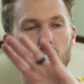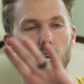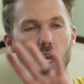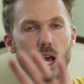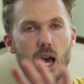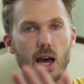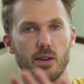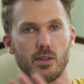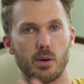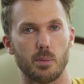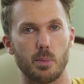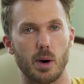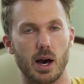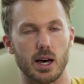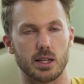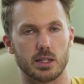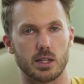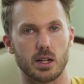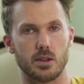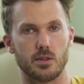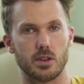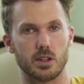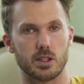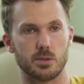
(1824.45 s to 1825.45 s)
they have a
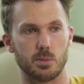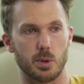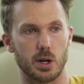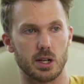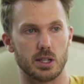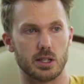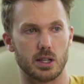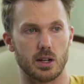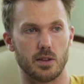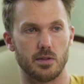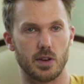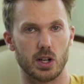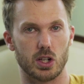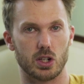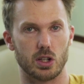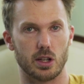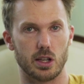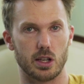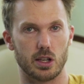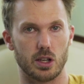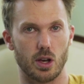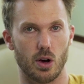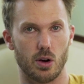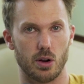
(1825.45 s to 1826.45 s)
positive experience and
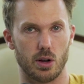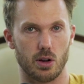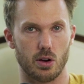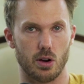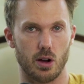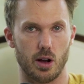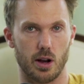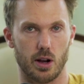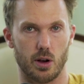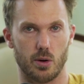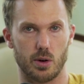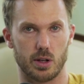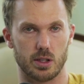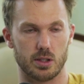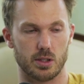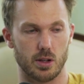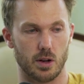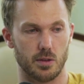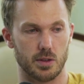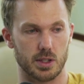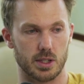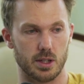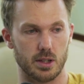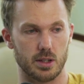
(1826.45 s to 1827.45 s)
eventually go to your ongoing
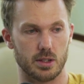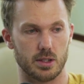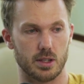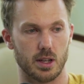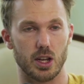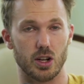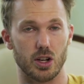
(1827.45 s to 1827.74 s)
services,